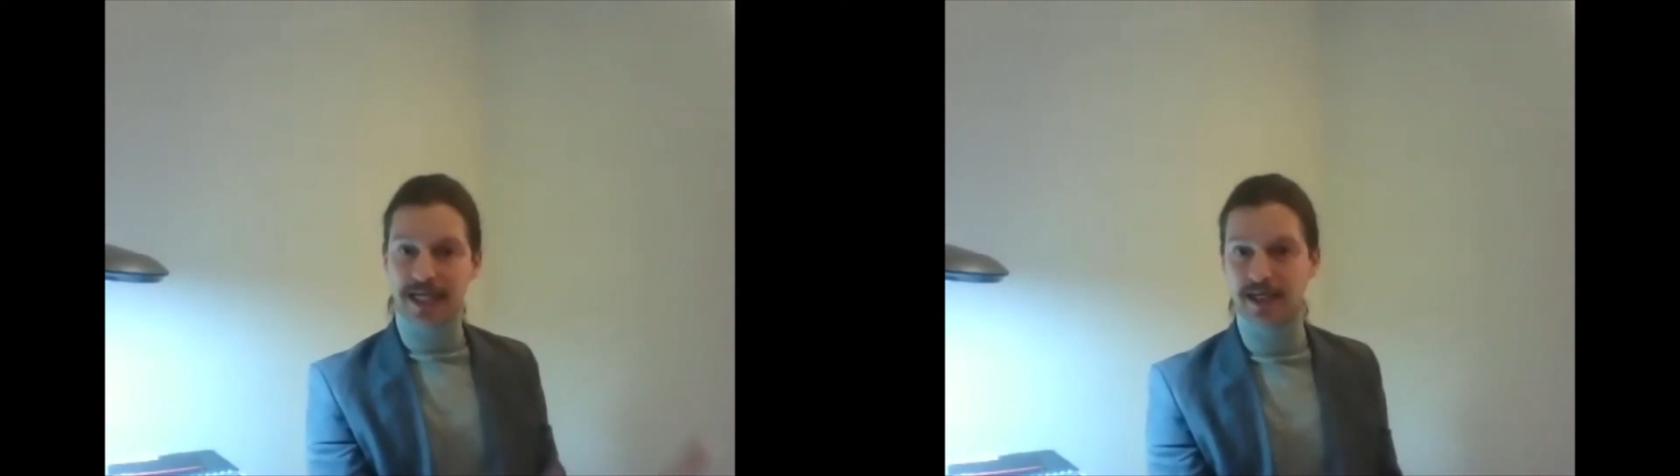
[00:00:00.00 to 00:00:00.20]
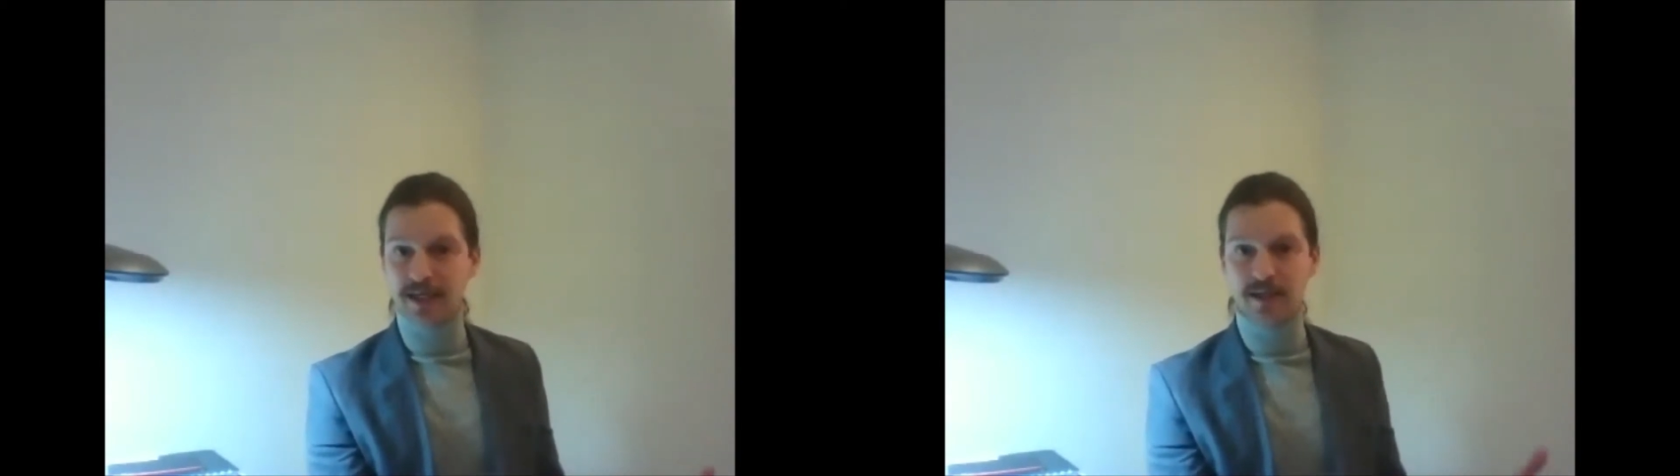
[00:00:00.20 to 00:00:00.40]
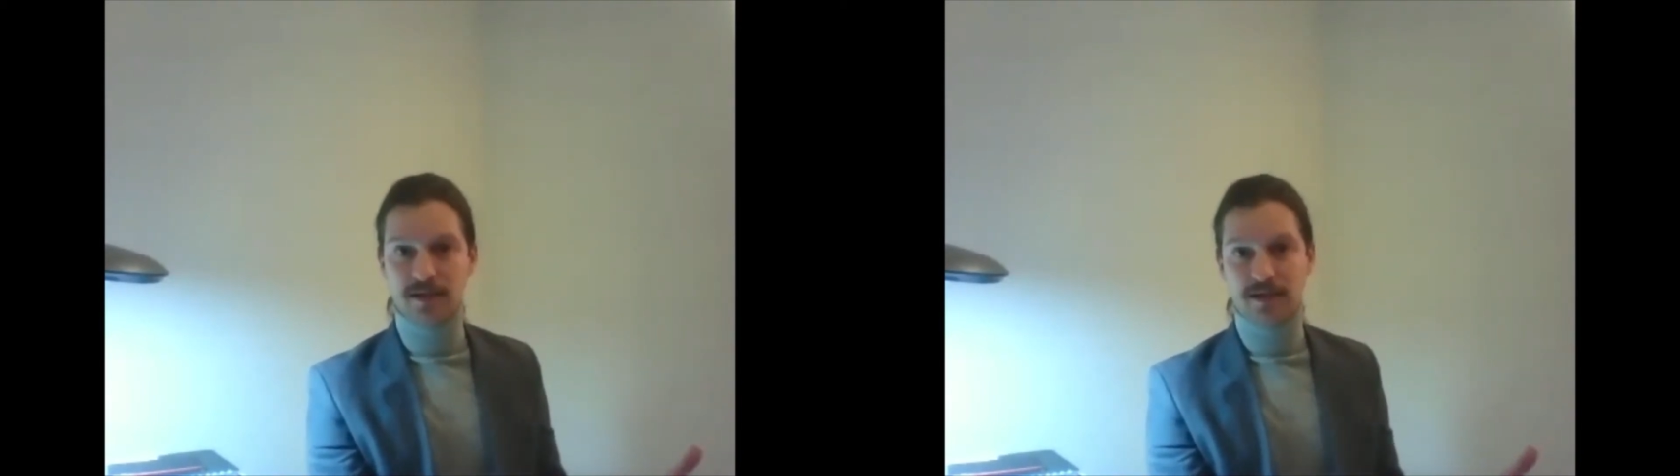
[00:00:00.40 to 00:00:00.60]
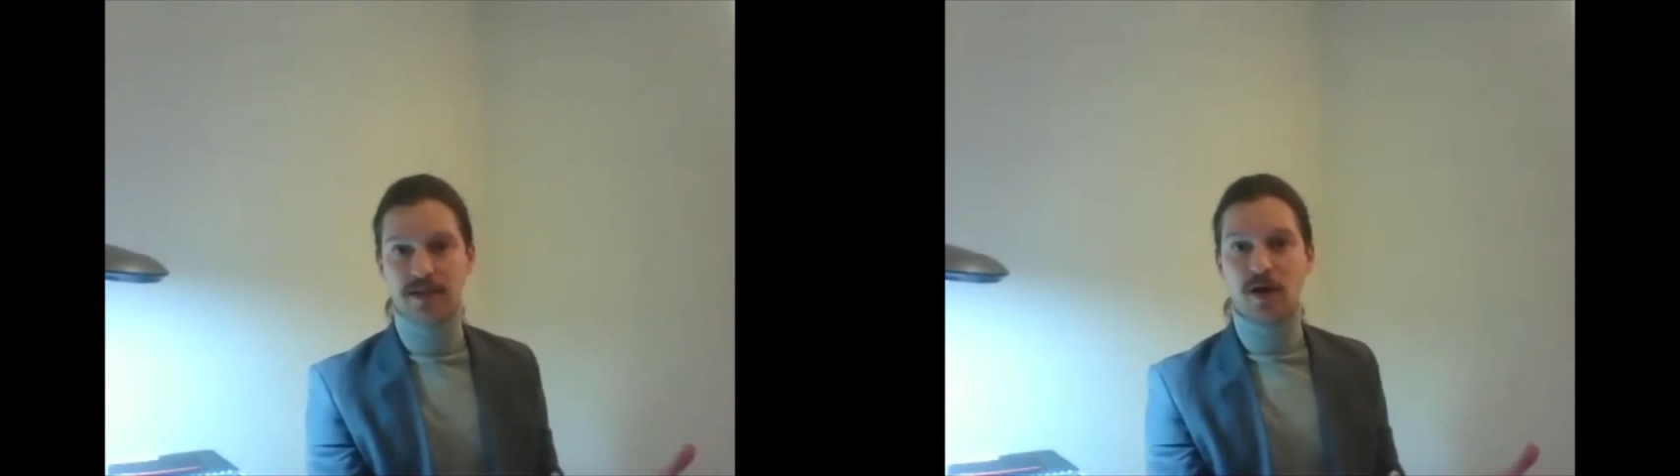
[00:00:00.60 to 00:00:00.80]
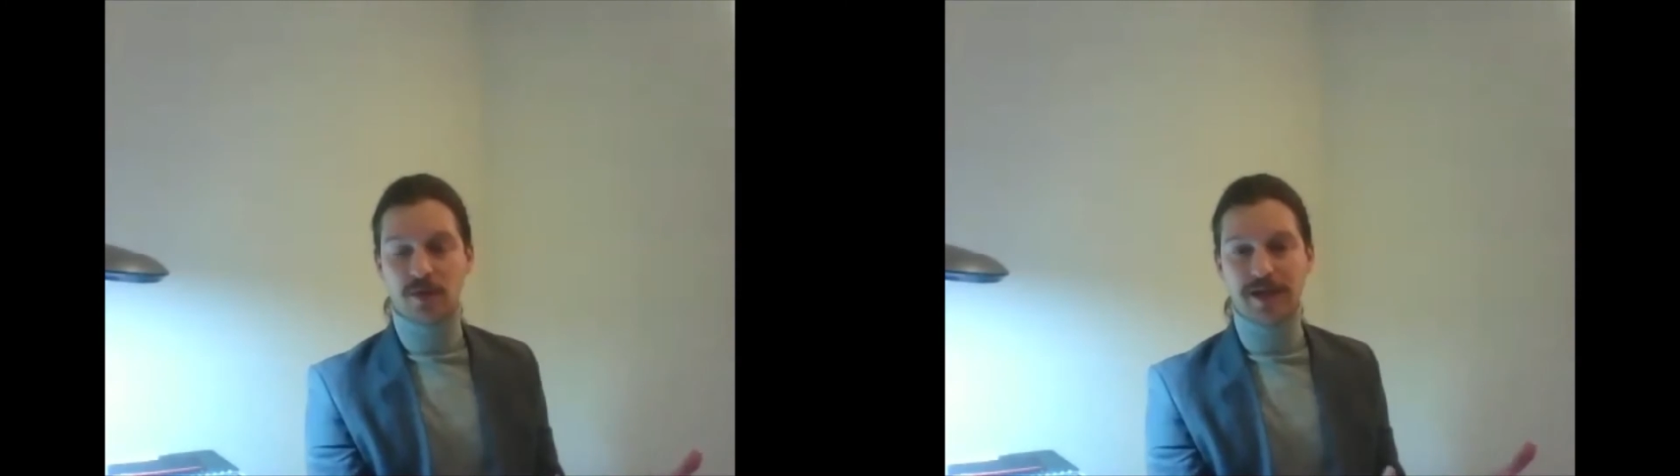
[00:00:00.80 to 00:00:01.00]
in
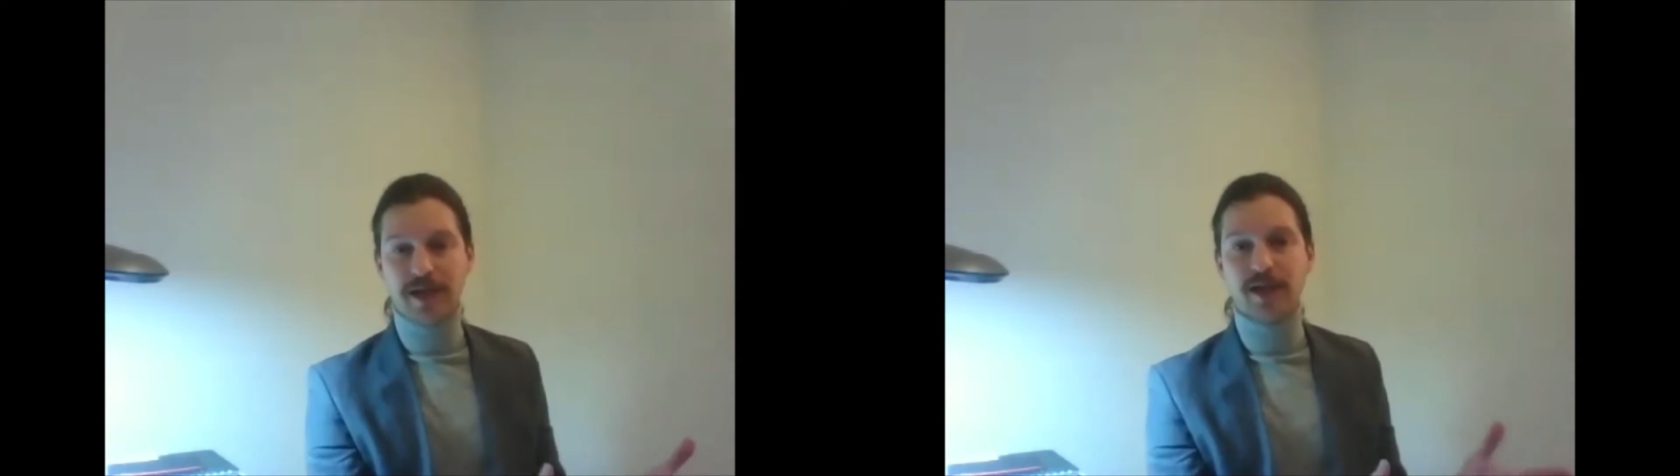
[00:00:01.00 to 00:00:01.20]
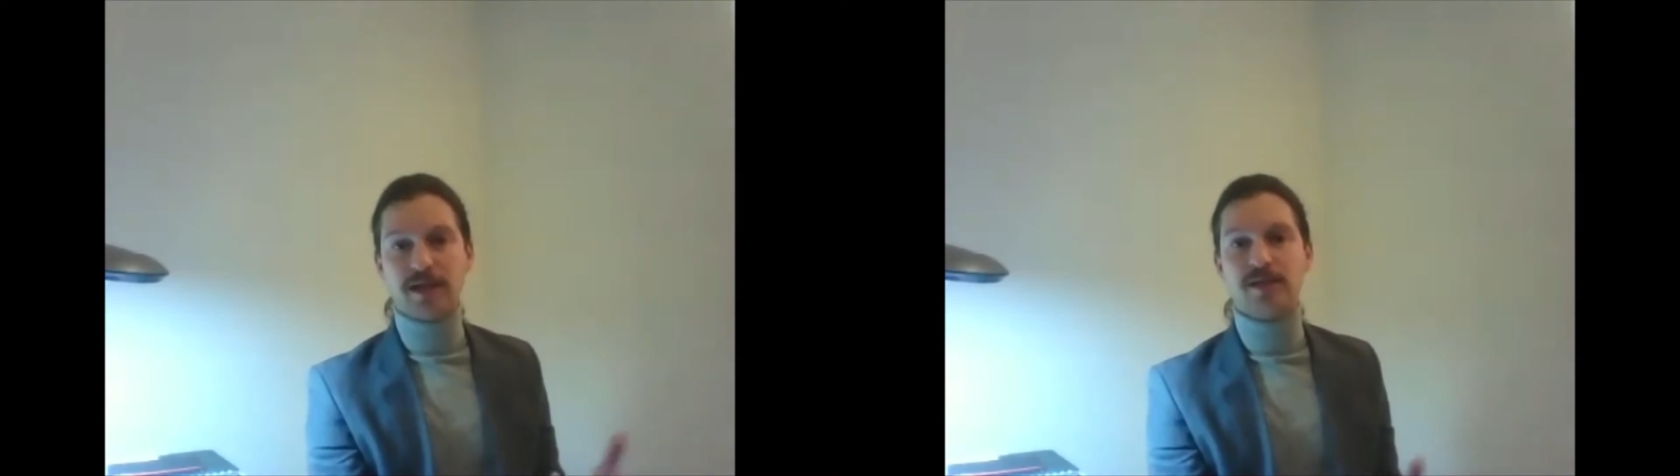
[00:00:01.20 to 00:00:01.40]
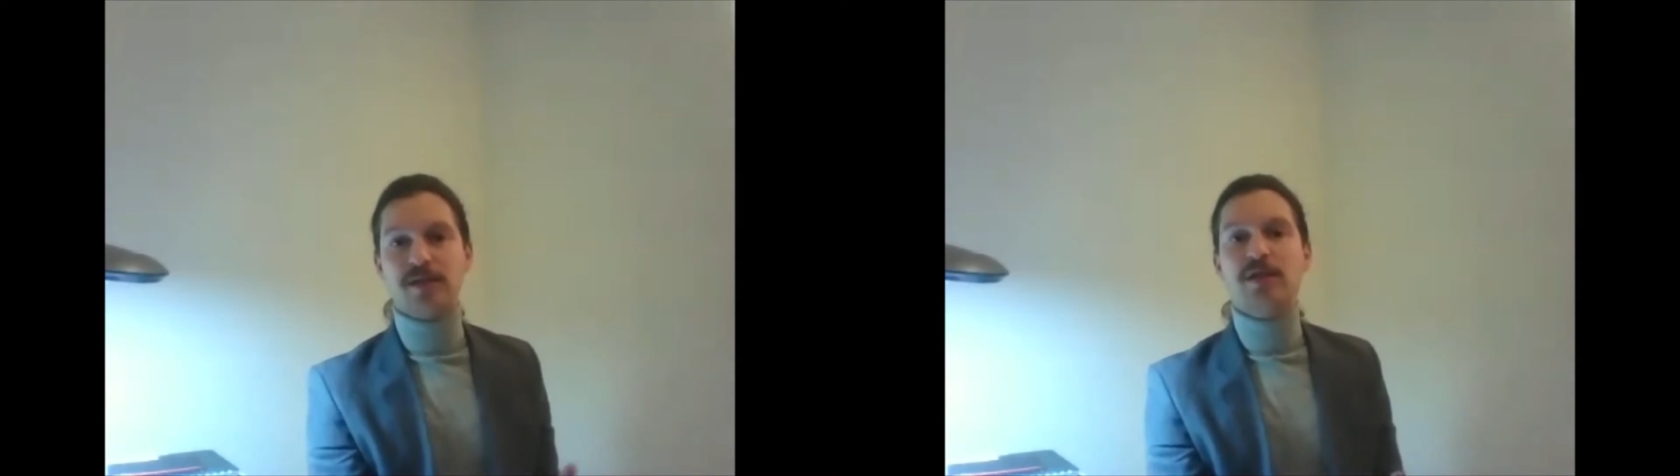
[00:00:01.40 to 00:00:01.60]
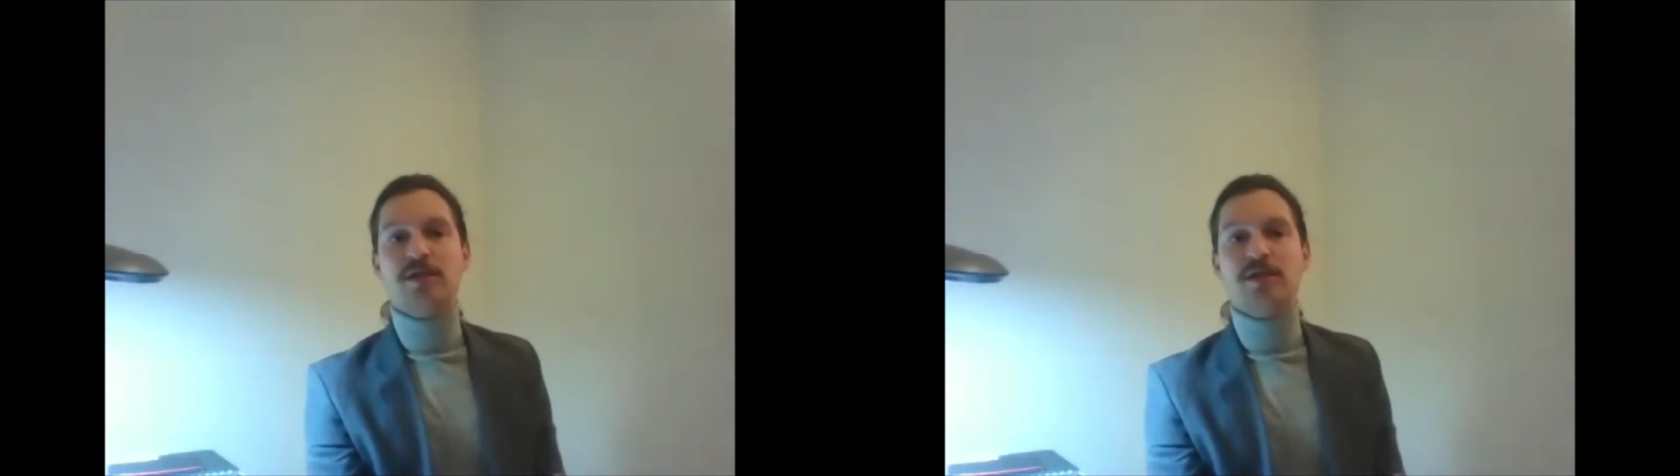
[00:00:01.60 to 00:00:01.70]
Armenia.